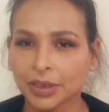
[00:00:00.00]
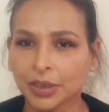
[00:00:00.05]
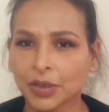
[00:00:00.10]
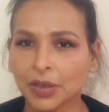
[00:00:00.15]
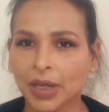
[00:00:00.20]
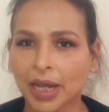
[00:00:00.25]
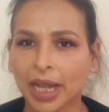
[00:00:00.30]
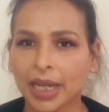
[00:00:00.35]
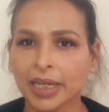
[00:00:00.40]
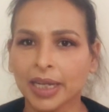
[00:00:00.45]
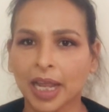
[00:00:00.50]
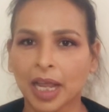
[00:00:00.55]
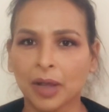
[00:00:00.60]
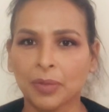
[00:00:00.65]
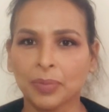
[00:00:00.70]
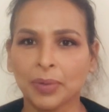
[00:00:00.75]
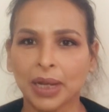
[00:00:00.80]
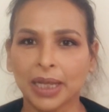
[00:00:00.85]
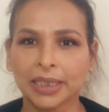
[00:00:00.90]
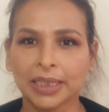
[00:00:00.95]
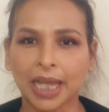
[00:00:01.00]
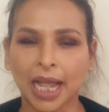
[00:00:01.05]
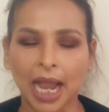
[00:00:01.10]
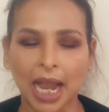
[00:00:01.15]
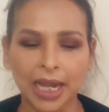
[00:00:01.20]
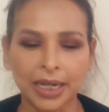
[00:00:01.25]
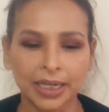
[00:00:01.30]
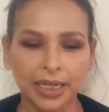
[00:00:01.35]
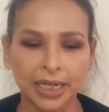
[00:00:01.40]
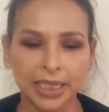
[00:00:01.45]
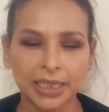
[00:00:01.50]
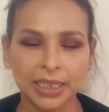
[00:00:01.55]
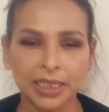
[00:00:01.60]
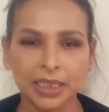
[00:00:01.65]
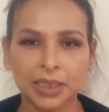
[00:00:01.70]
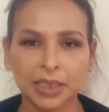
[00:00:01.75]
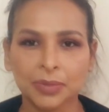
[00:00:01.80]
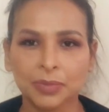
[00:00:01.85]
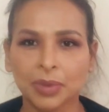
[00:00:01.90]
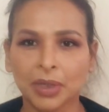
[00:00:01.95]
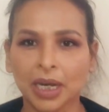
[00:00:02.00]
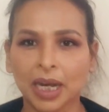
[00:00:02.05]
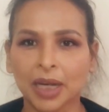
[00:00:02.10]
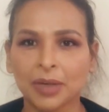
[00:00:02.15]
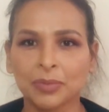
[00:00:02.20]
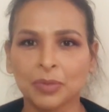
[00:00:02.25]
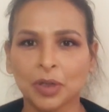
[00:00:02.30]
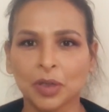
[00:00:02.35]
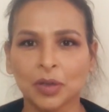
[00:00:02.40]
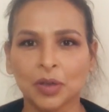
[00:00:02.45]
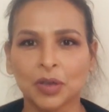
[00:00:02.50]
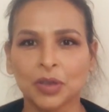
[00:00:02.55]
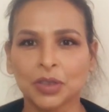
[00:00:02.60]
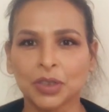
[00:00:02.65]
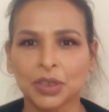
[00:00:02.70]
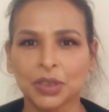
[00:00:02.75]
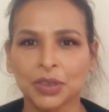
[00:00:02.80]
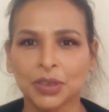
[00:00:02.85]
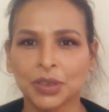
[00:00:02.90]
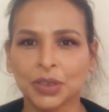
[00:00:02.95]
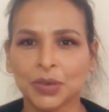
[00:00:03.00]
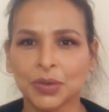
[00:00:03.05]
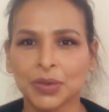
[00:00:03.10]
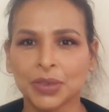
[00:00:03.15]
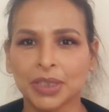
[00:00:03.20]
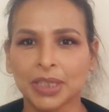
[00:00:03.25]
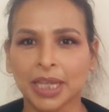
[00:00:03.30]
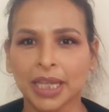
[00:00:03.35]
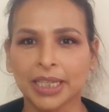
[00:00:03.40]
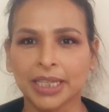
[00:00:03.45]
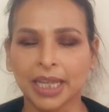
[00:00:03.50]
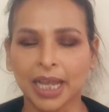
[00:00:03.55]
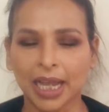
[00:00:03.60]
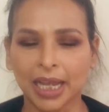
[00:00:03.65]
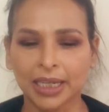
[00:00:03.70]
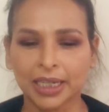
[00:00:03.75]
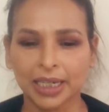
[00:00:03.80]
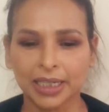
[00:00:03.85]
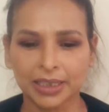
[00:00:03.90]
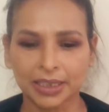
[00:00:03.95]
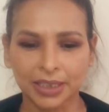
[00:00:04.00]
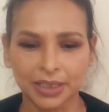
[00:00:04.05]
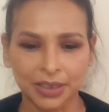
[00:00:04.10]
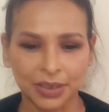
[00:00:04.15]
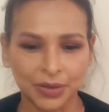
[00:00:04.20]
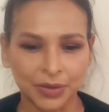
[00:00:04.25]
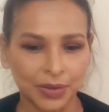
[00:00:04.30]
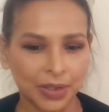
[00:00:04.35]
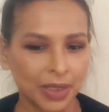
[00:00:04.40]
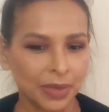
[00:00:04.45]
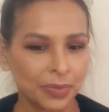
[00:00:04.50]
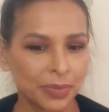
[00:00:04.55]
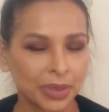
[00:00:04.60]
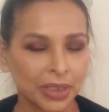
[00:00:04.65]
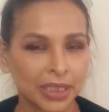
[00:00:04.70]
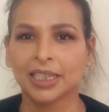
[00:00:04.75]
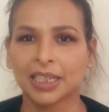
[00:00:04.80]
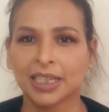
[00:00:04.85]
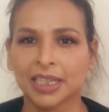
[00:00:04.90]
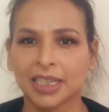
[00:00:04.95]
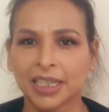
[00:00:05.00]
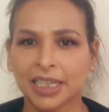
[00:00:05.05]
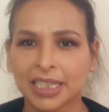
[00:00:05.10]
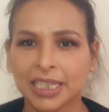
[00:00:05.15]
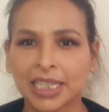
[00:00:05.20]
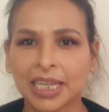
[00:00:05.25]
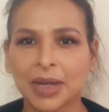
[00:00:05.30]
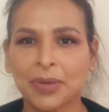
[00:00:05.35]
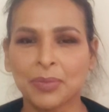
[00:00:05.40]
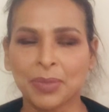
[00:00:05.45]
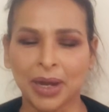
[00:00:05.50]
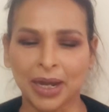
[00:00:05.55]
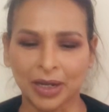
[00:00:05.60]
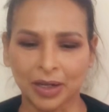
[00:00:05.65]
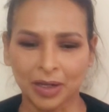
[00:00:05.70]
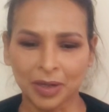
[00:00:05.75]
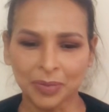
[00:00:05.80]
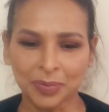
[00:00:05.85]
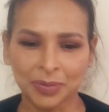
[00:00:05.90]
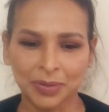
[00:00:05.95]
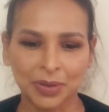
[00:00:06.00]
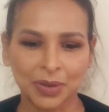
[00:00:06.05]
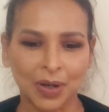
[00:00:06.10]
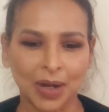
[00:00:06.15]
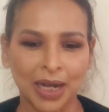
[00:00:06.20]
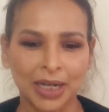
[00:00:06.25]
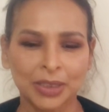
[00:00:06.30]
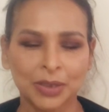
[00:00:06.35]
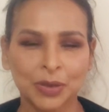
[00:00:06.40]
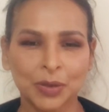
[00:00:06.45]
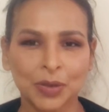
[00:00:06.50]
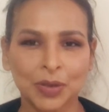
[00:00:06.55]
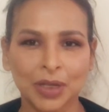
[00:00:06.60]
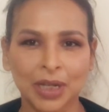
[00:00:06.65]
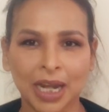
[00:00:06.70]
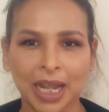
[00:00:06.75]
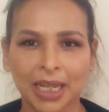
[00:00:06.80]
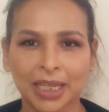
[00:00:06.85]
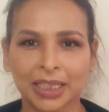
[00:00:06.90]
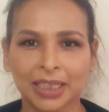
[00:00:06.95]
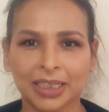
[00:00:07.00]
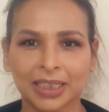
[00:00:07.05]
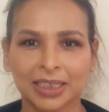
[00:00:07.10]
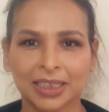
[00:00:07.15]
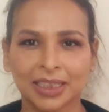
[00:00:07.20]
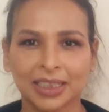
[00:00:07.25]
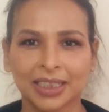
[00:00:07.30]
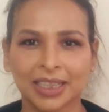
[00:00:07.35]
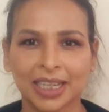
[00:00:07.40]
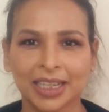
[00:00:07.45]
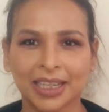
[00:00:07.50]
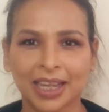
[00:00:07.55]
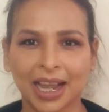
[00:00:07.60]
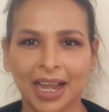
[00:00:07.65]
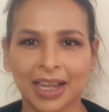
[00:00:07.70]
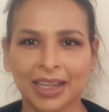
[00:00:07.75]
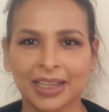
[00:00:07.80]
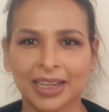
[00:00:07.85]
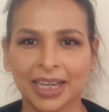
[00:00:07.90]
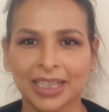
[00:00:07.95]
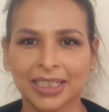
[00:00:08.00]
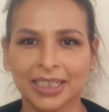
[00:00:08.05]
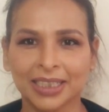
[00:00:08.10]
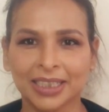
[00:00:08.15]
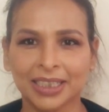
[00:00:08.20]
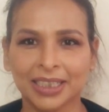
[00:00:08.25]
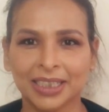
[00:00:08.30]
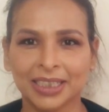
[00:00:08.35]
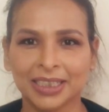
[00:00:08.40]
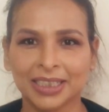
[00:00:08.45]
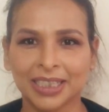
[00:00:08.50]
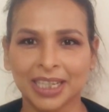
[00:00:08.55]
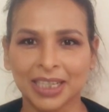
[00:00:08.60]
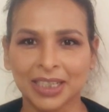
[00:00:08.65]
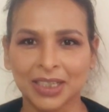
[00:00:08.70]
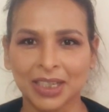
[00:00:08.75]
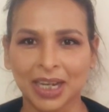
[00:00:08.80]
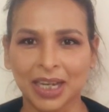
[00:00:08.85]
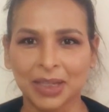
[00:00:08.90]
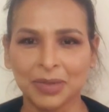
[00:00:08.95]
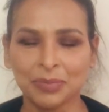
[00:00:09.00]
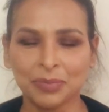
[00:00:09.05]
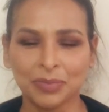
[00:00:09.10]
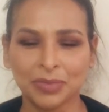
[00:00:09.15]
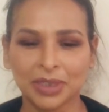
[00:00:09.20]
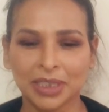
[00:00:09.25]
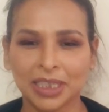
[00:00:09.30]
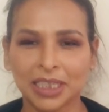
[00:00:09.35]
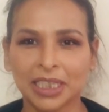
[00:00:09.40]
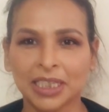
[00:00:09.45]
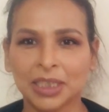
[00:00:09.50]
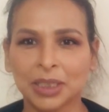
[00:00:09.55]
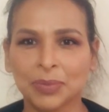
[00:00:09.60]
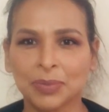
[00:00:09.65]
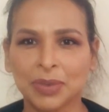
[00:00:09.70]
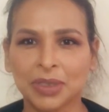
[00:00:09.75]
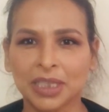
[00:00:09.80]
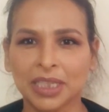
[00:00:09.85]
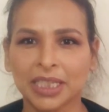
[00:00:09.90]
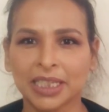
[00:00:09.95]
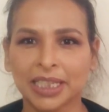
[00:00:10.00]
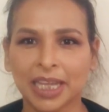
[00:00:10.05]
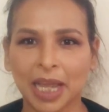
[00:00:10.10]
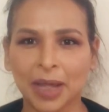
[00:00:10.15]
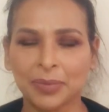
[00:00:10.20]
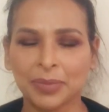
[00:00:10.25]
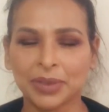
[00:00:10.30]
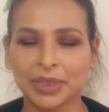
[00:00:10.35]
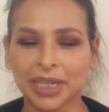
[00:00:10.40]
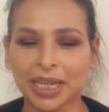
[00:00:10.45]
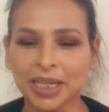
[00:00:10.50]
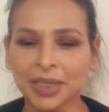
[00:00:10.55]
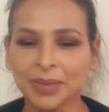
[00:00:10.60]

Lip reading: You can apply the highlighters, but I'm not going to use any highlighters today because day makeup, so I don't like any highlighter in daytime, especially in everyday.